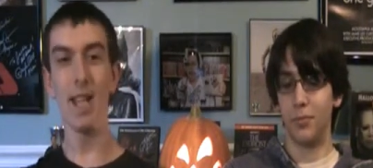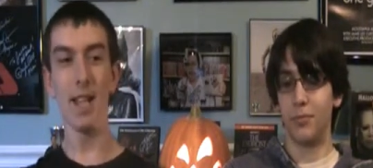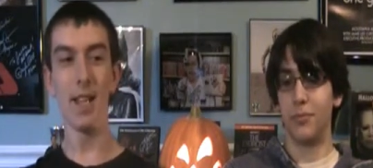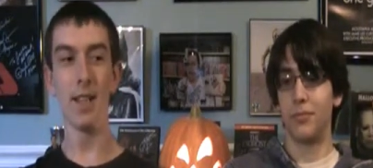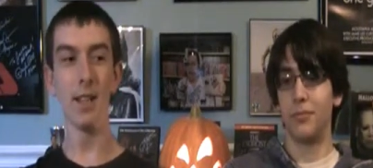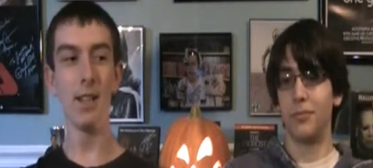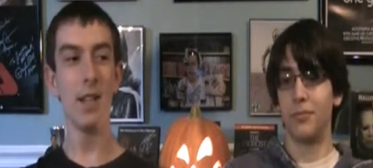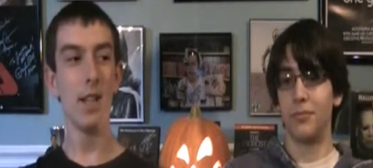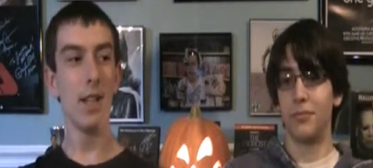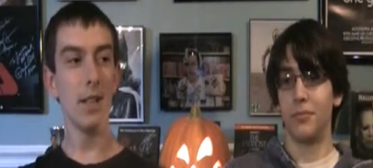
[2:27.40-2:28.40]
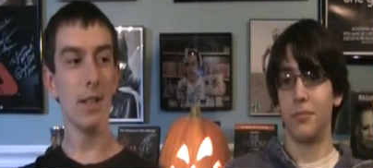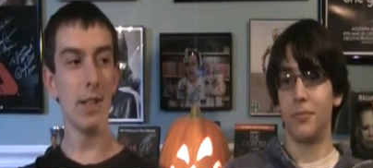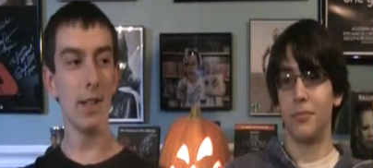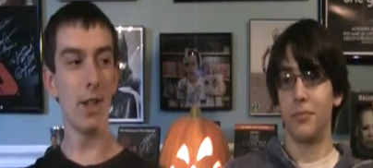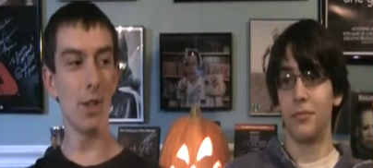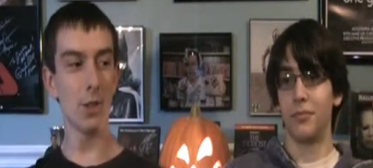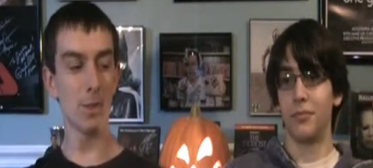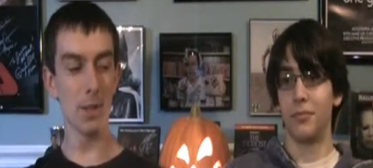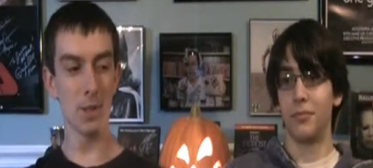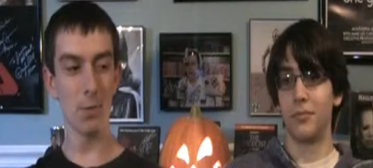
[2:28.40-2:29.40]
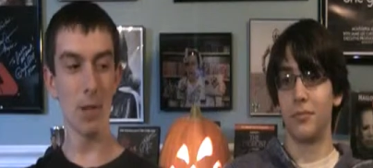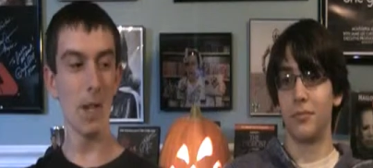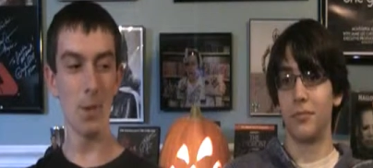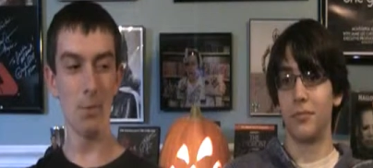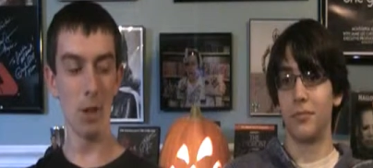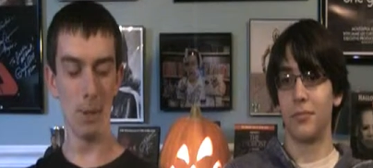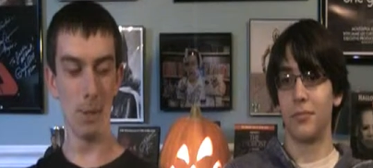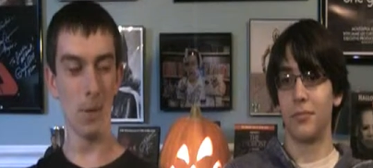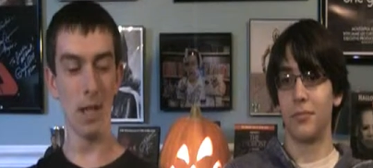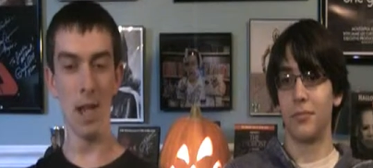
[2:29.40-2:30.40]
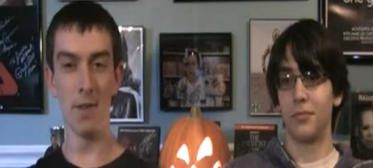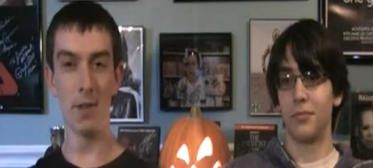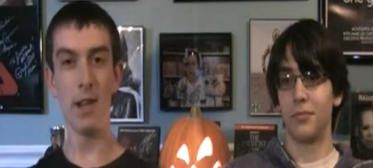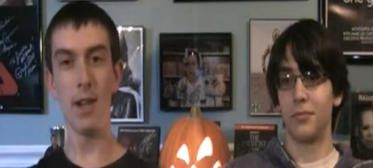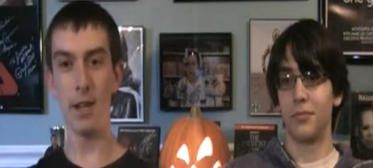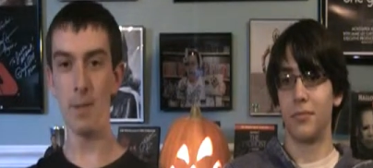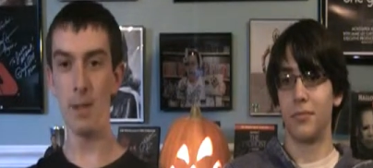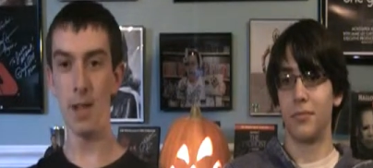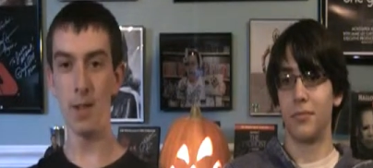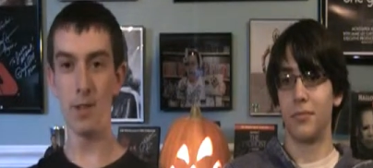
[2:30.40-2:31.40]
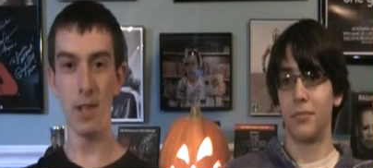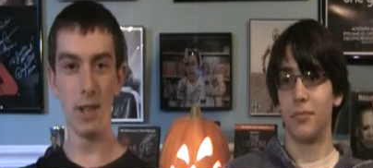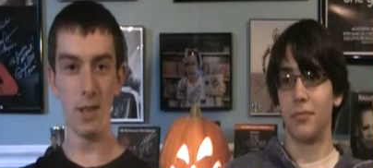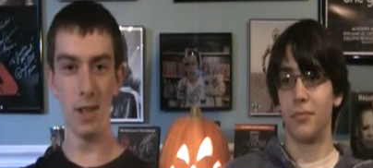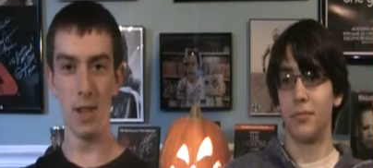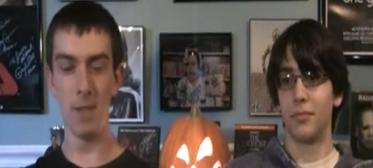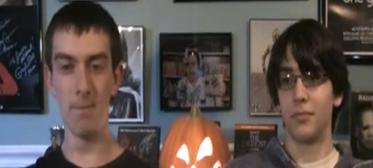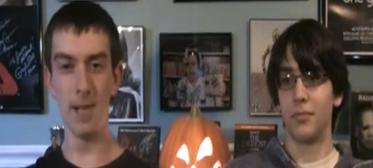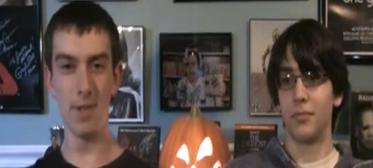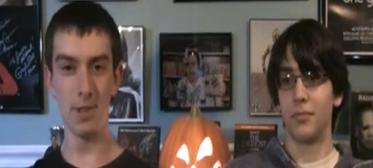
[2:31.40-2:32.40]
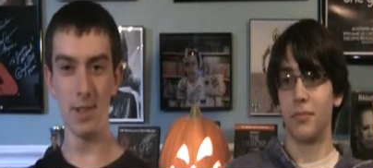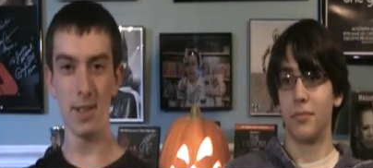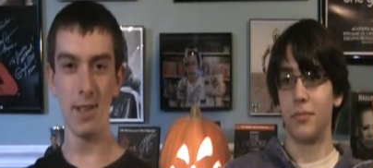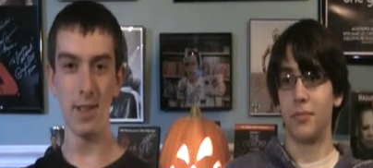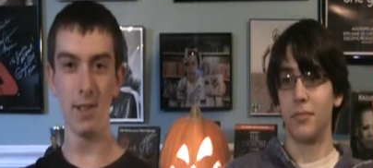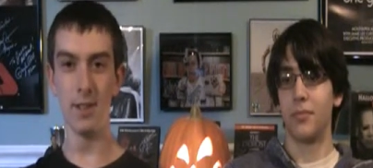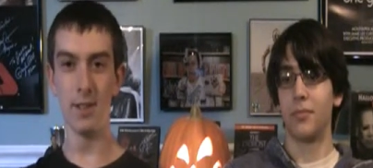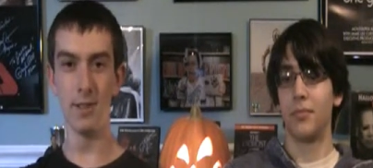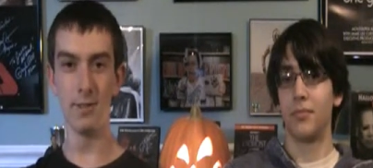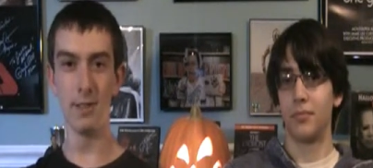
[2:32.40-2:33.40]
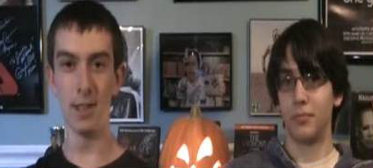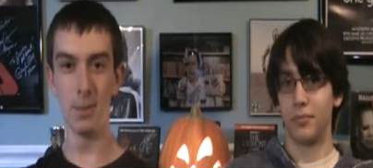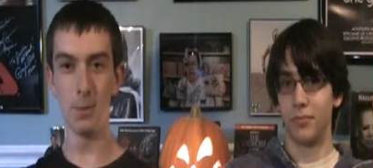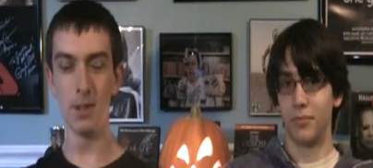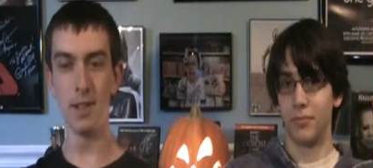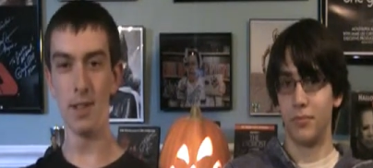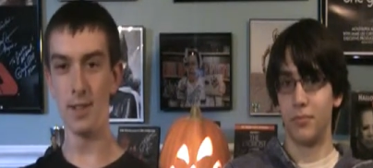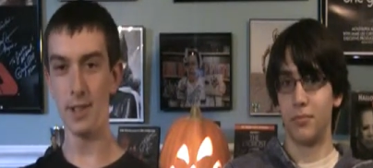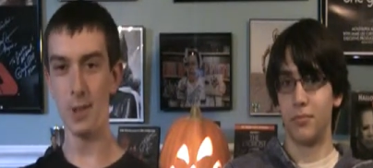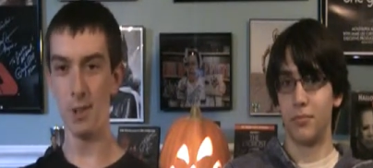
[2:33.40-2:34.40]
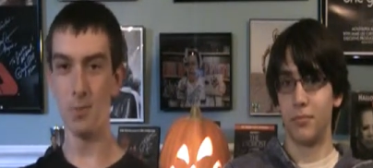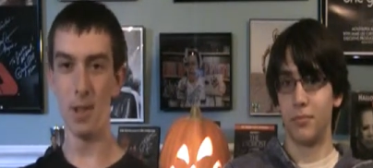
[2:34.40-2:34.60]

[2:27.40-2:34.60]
Speaker 1: and he calls up. There's this radio program going on. They're talking about um, matricide, the like when sons kill their